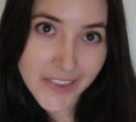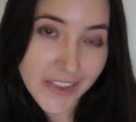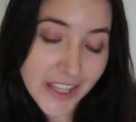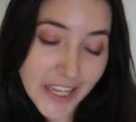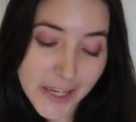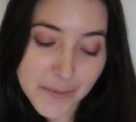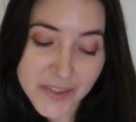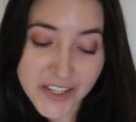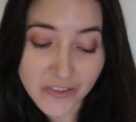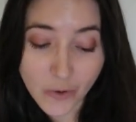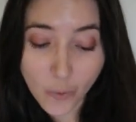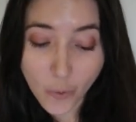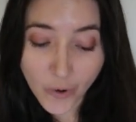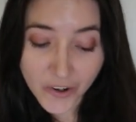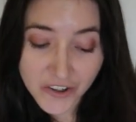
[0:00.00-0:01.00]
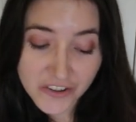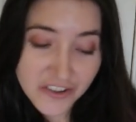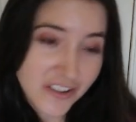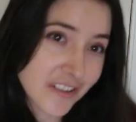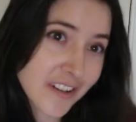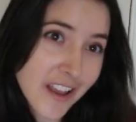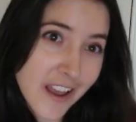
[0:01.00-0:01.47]
The games in the
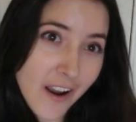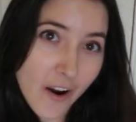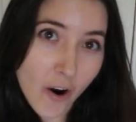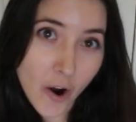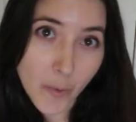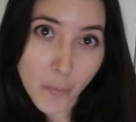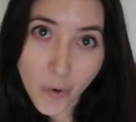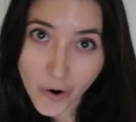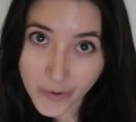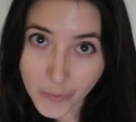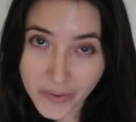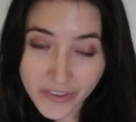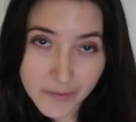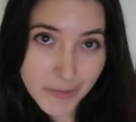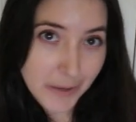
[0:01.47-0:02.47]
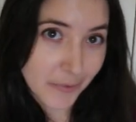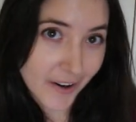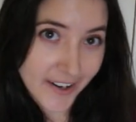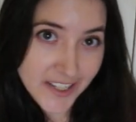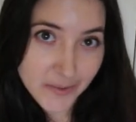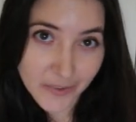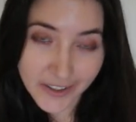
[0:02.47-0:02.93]
orange are more within my
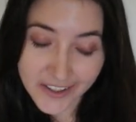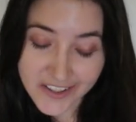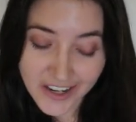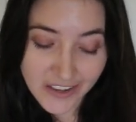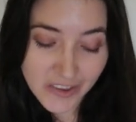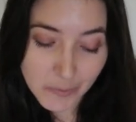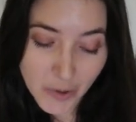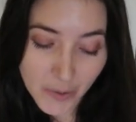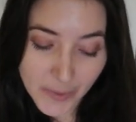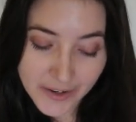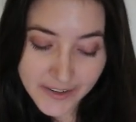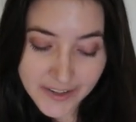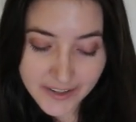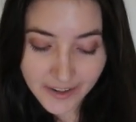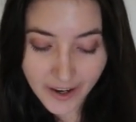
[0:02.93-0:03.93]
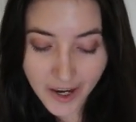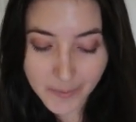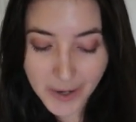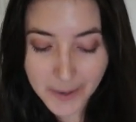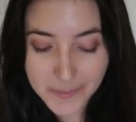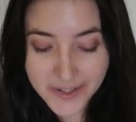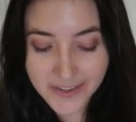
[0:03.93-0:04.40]
price range at the moment.
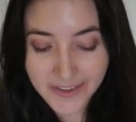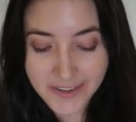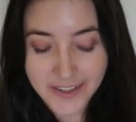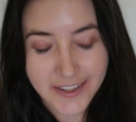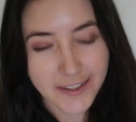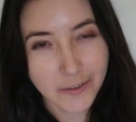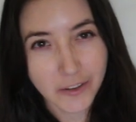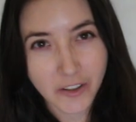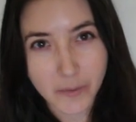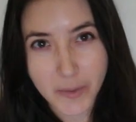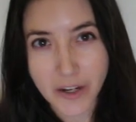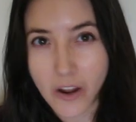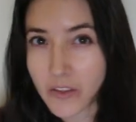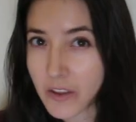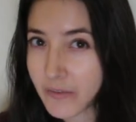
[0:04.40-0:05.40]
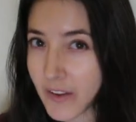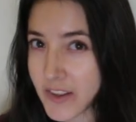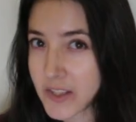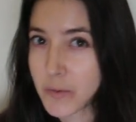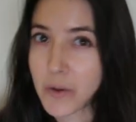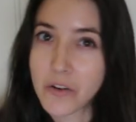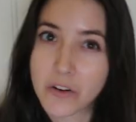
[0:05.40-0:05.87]
I'm just still a little bit on the
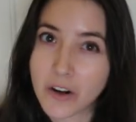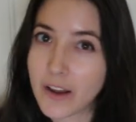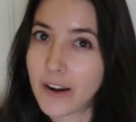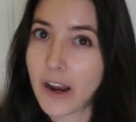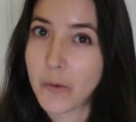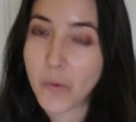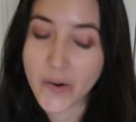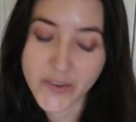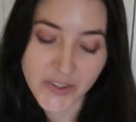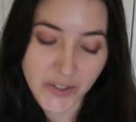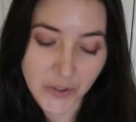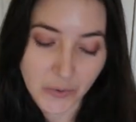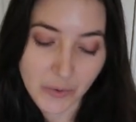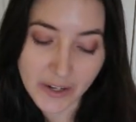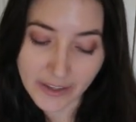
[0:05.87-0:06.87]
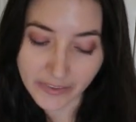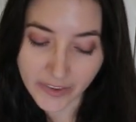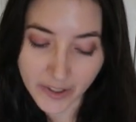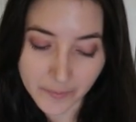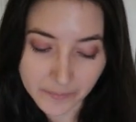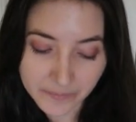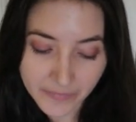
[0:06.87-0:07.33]
fence whether or not I want to get
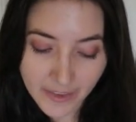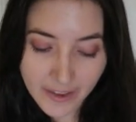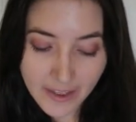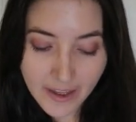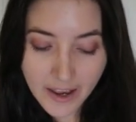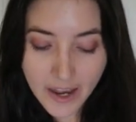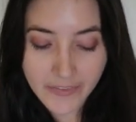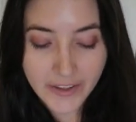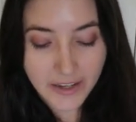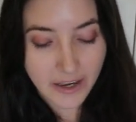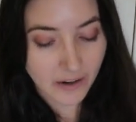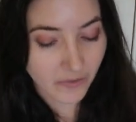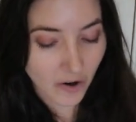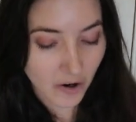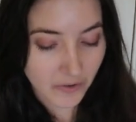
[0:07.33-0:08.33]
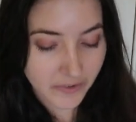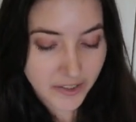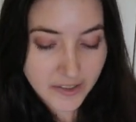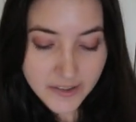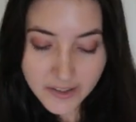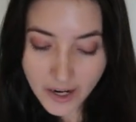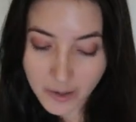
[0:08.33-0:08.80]
them. I think out of all
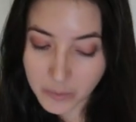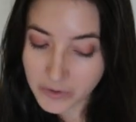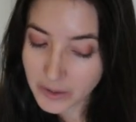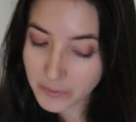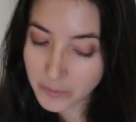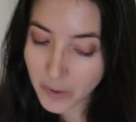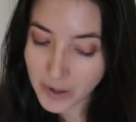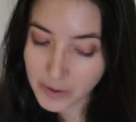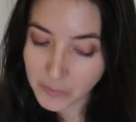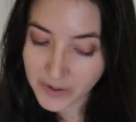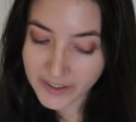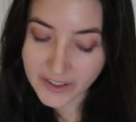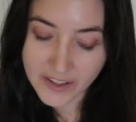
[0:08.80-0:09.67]
these, I really probably want to